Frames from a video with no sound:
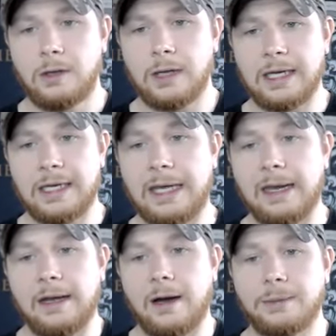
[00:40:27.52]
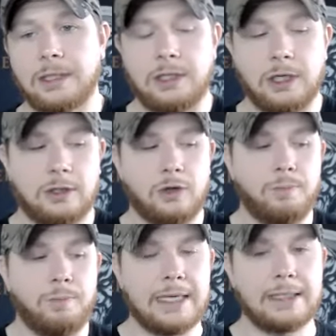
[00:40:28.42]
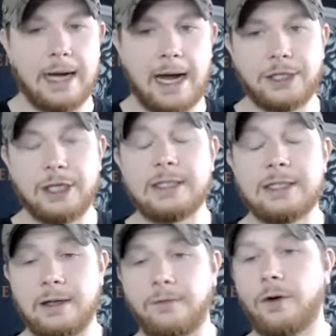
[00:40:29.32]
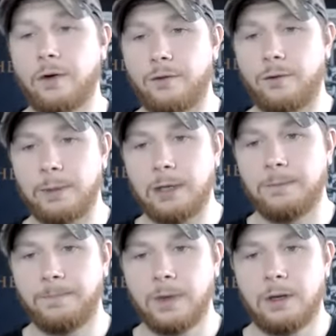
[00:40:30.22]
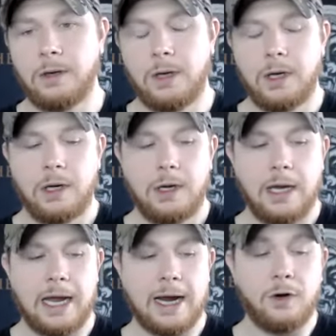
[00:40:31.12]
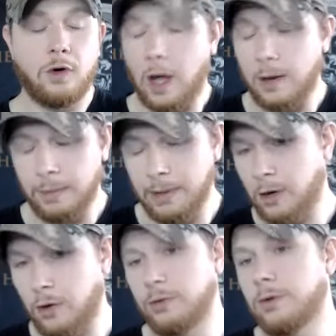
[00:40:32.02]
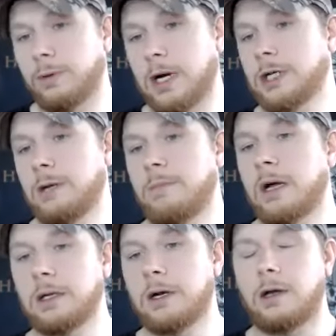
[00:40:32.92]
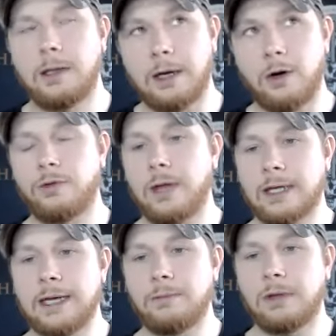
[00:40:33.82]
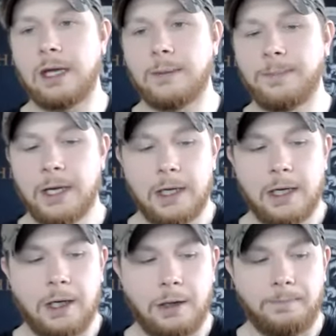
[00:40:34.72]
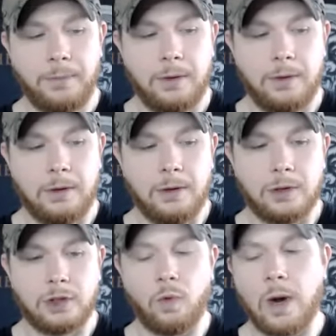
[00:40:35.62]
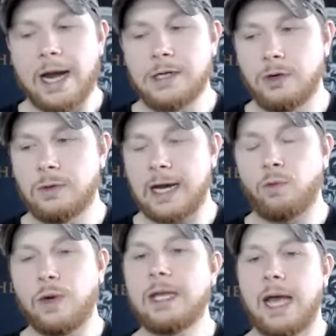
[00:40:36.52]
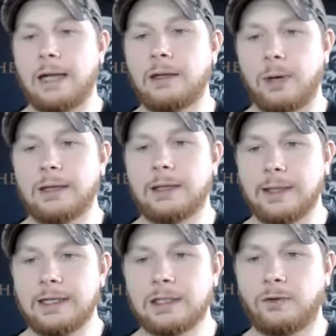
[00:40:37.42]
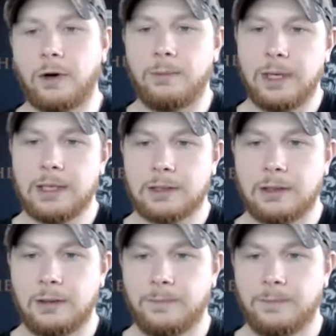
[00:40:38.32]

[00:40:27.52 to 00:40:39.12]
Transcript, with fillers: Like getting up to just do basic hygiene is difficult for me. And I know a lot of people that go through depression and melancholy that go through that same thing. So what I do is I recalibrate the list for Abyss.